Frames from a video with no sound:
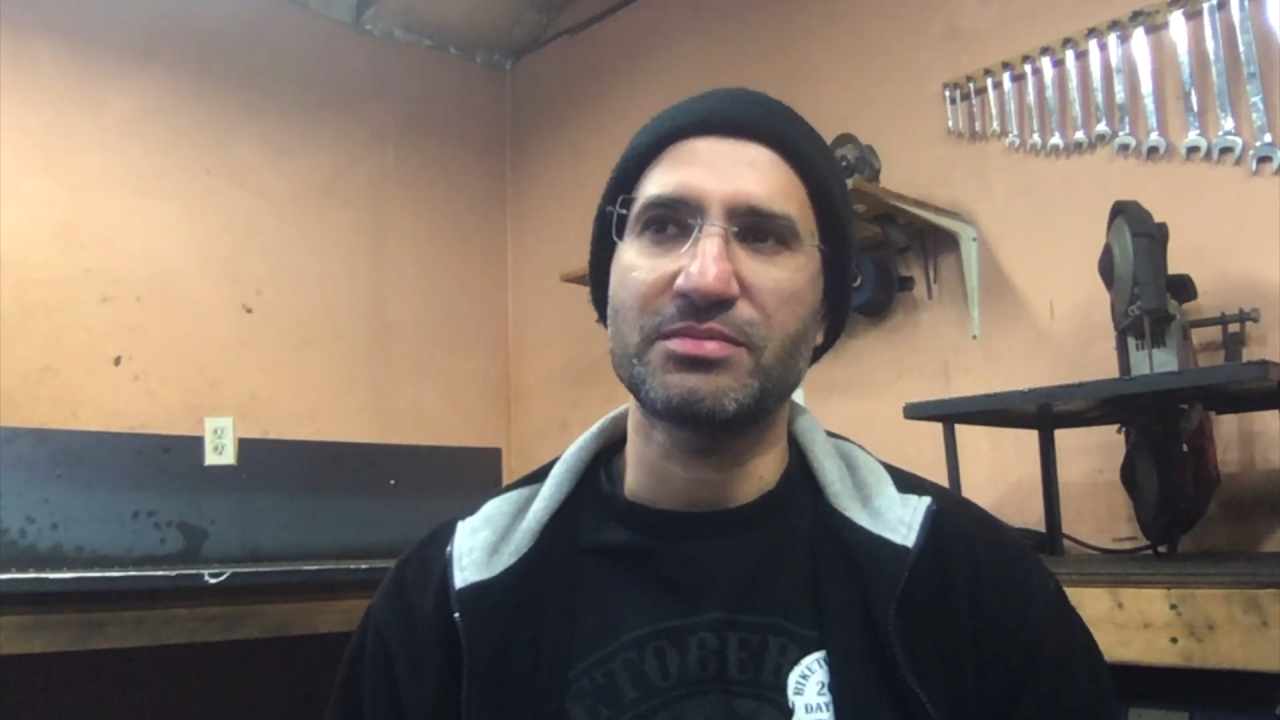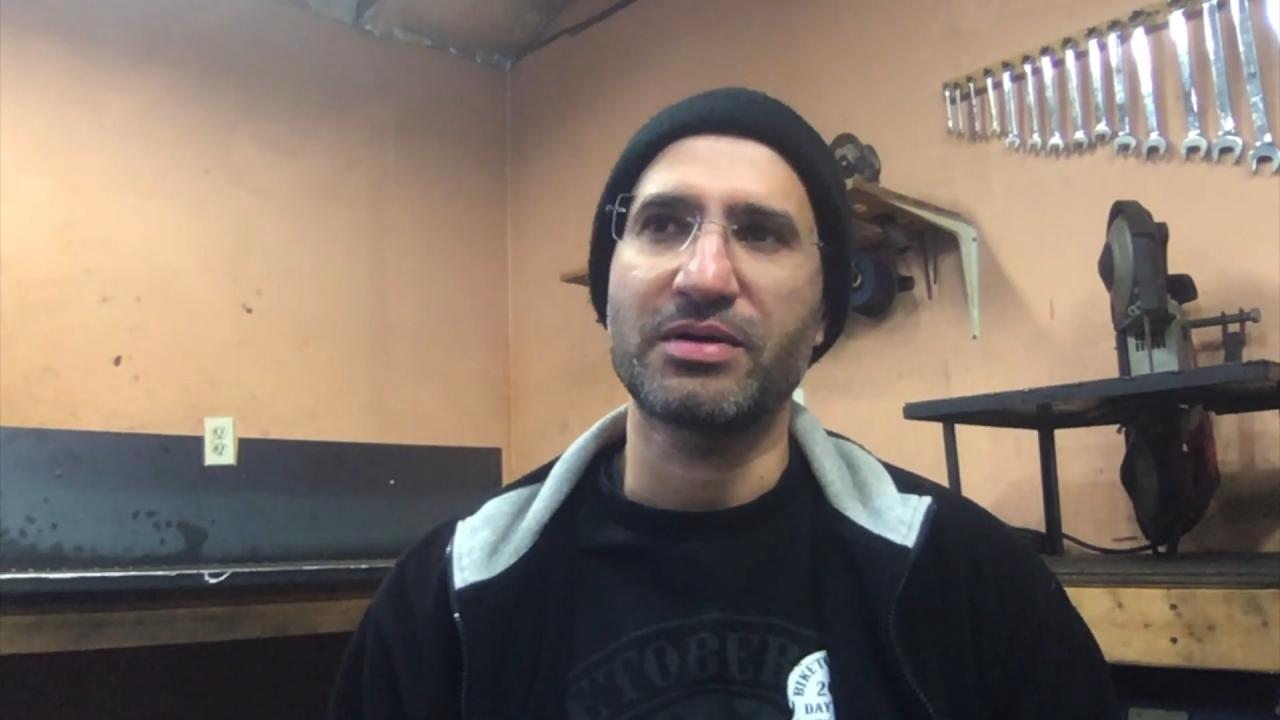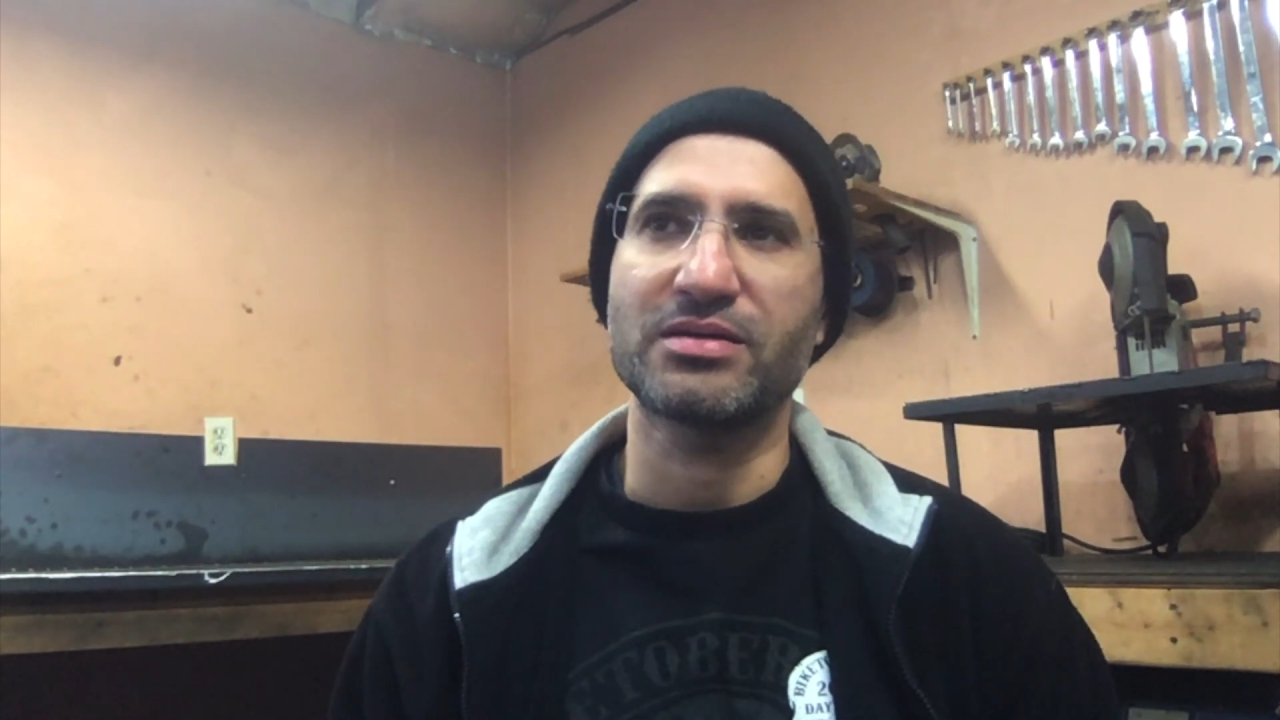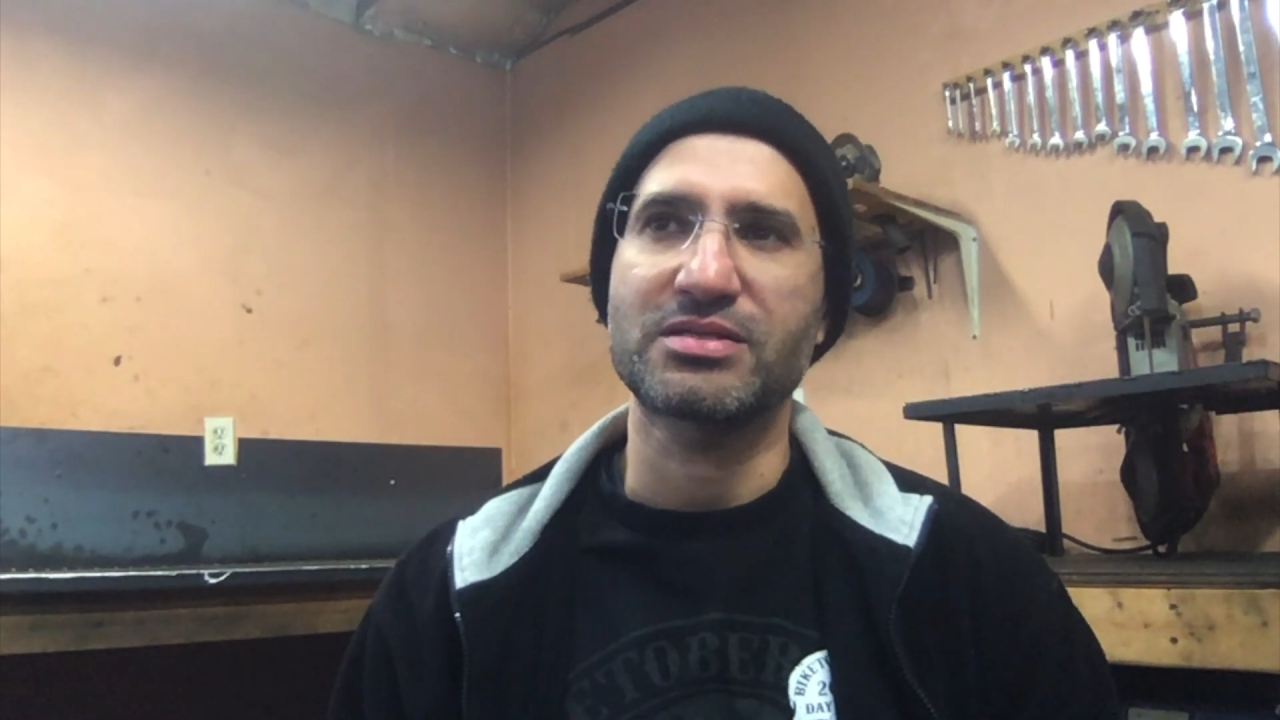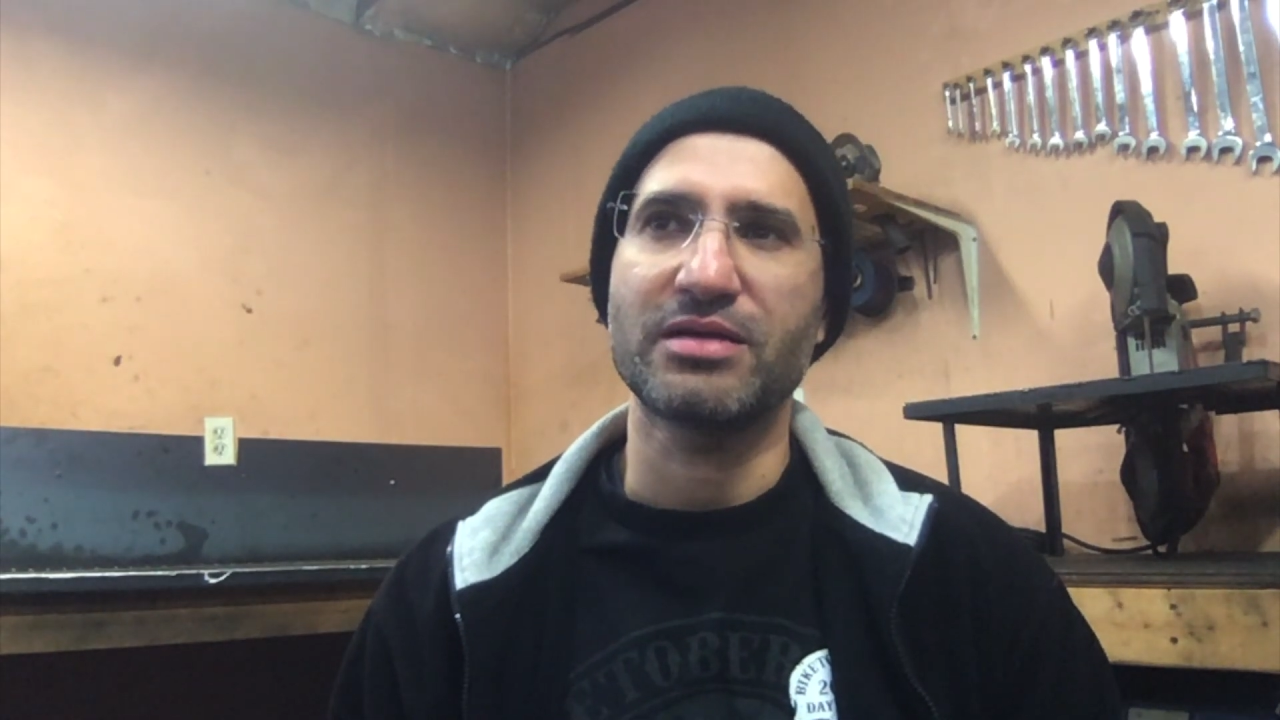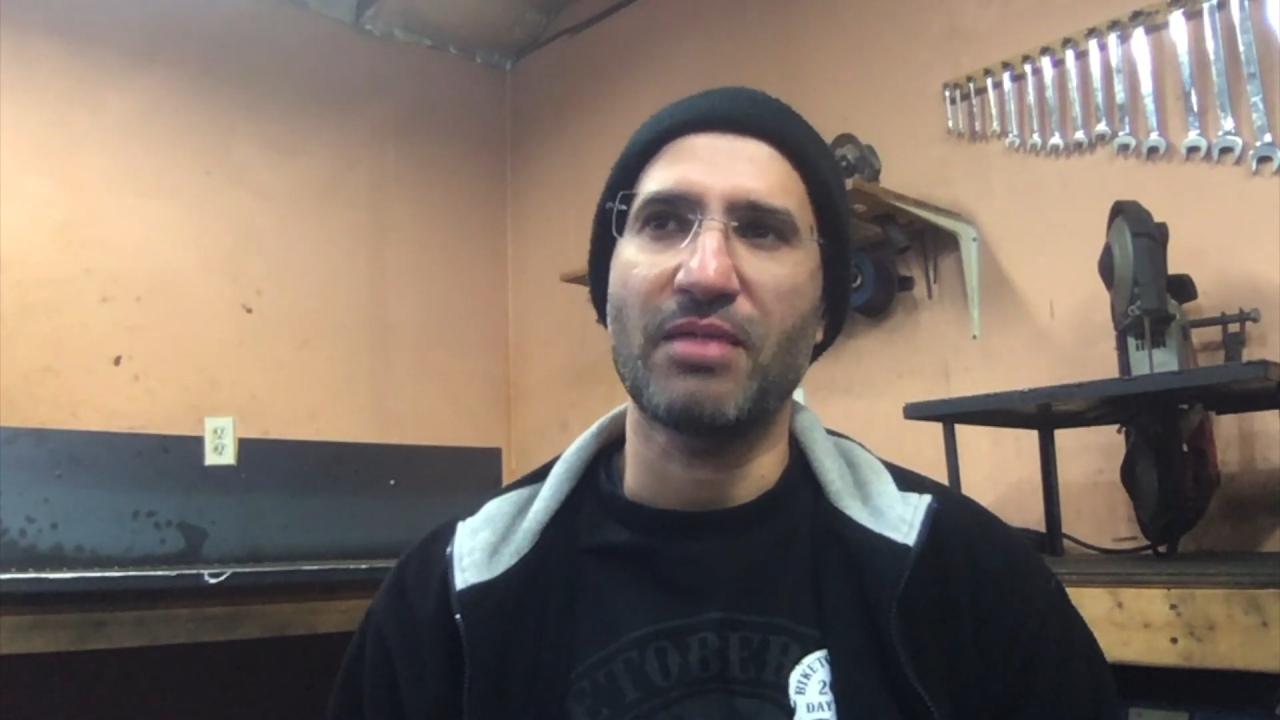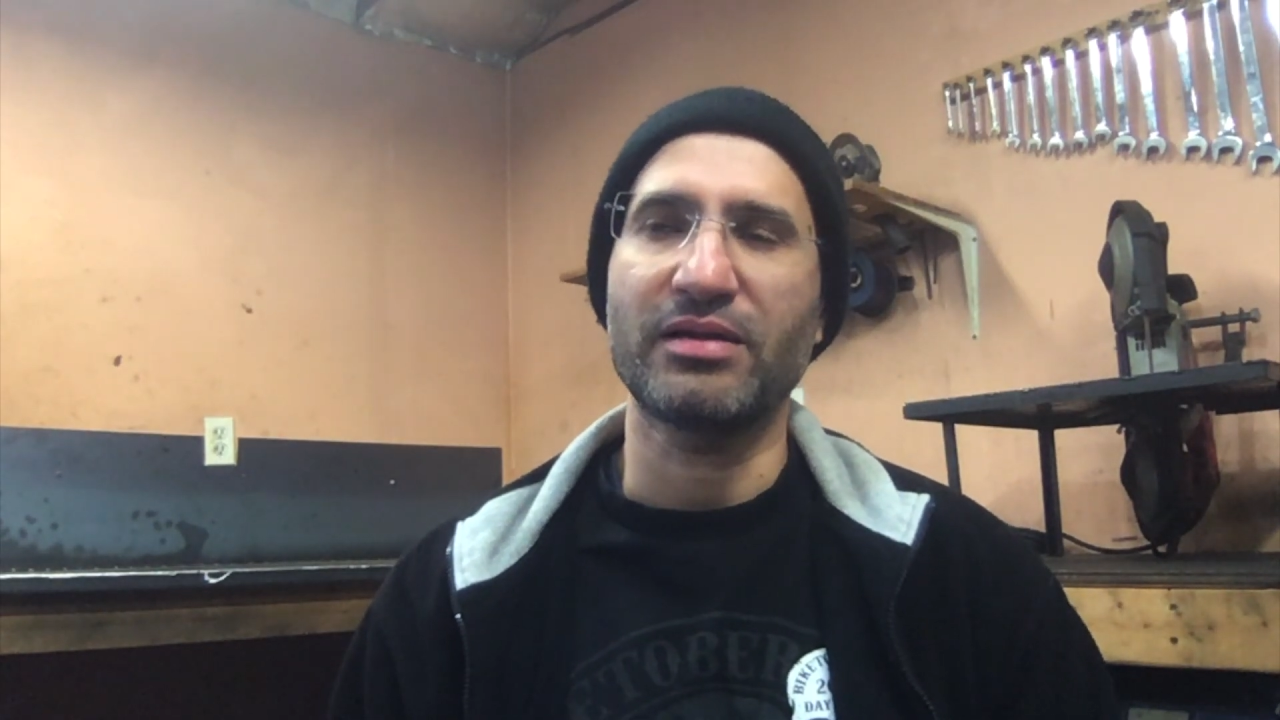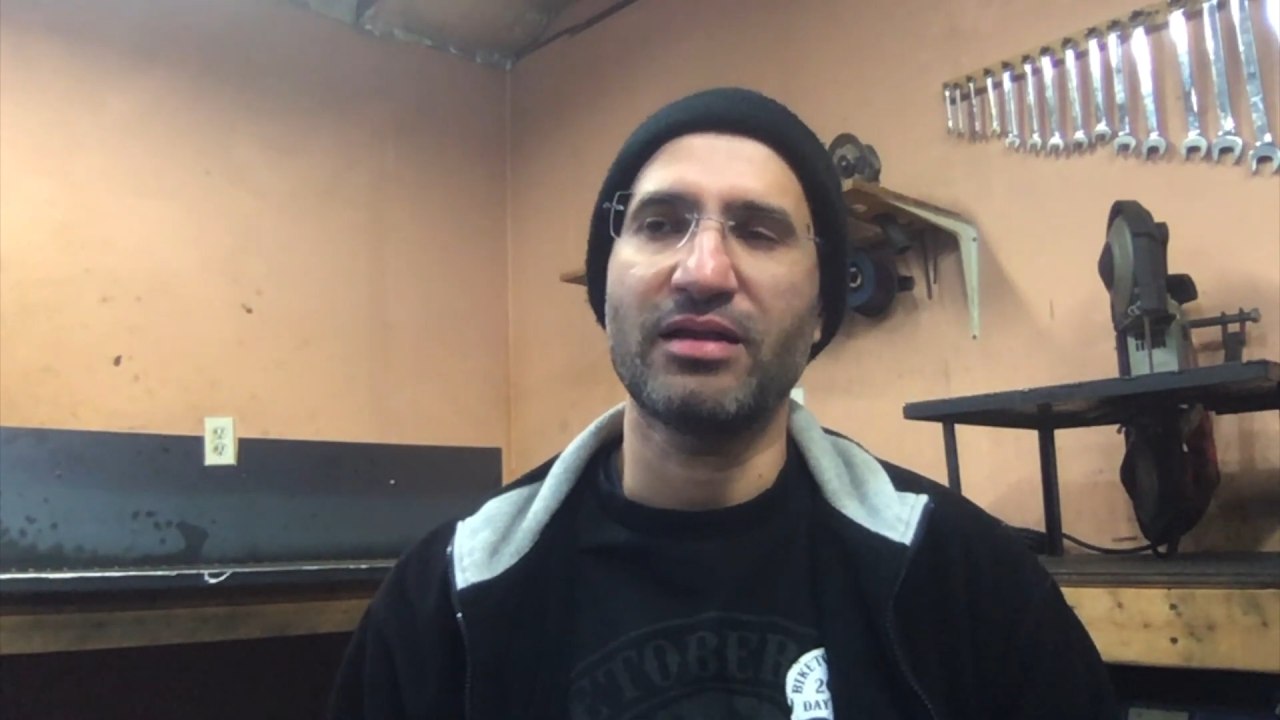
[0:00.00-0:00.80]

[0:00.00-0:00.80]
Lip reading: because they might